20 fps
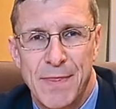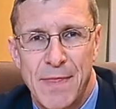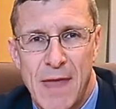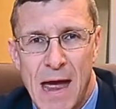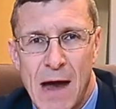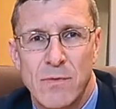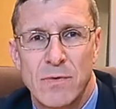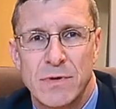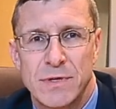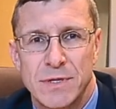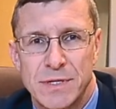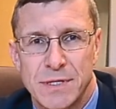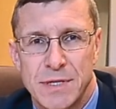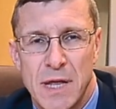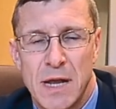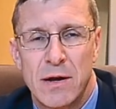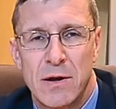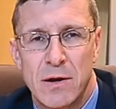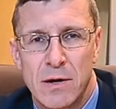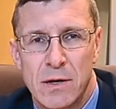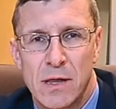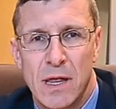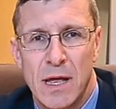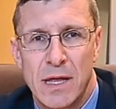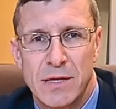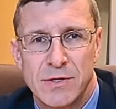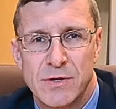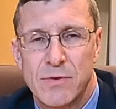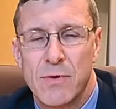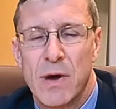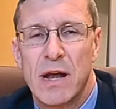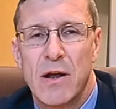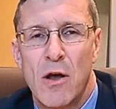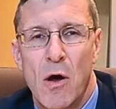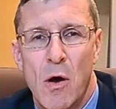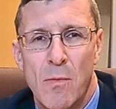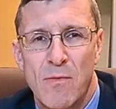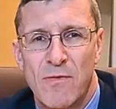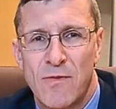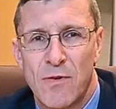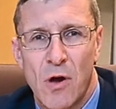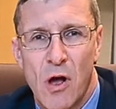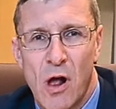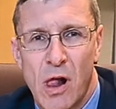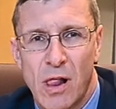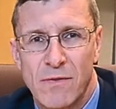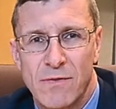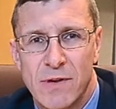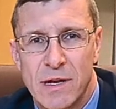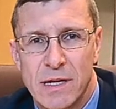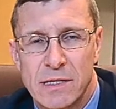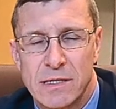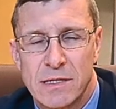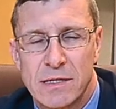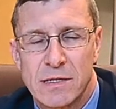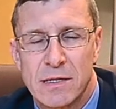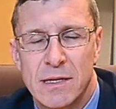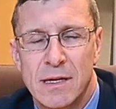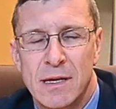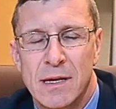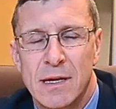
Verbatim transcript: That was Senator Glenn's great hope for all of us.